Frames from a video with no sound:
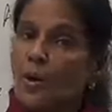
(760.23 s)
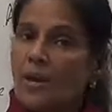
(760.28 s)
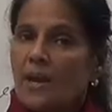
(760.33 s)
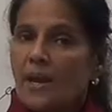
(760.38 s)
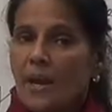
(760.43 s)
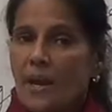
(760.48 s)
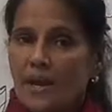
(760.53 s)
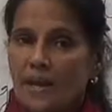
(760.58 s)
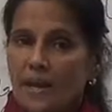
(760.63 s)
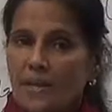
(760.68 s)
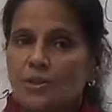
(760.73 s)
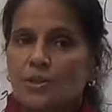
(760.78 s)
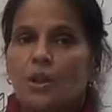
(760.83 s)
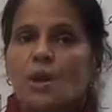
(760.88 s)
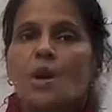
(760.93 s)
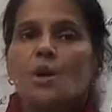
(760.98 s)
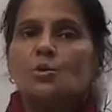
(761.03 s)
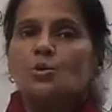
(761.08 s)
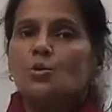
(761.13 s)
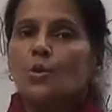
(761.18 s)
English
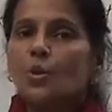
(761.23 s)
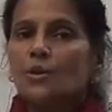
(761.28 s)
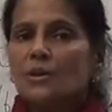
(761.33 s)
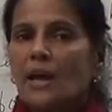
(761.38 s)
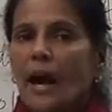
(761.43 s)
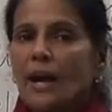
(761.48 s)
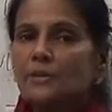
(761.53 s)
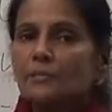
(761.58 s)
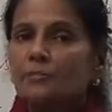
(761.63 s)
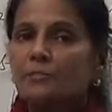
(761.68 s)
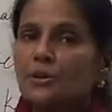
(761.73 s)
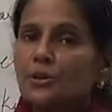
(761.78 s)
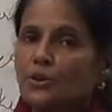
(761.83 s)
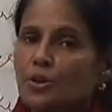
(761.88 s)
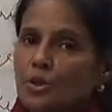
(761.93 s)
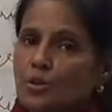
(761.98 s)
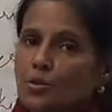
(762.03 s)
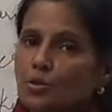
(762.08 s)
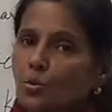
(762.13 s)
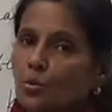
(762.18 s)
so that
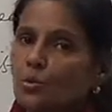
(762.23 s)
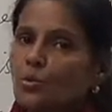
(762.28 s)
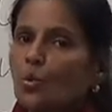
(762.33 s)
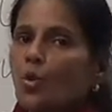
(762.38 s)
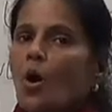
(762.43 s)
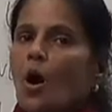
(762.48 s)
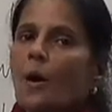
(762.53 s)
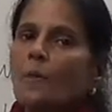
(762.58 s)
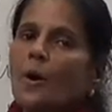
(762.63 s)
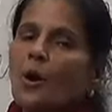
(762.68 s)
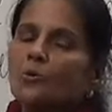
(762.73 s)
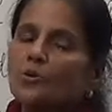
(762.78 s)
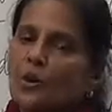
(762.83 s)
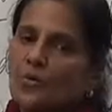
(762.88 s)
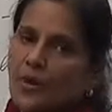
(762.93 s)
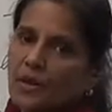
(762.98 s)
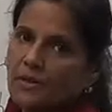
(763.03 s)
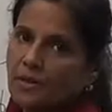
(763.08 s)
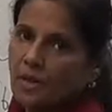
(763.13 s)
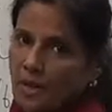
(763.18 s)
Britishers could know about
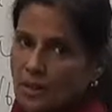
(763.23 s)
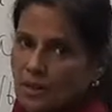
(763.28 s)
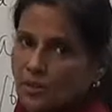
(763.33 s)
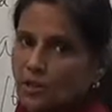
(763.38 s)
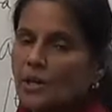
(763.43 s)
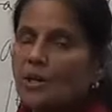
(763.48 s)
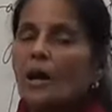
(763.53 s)
our culture,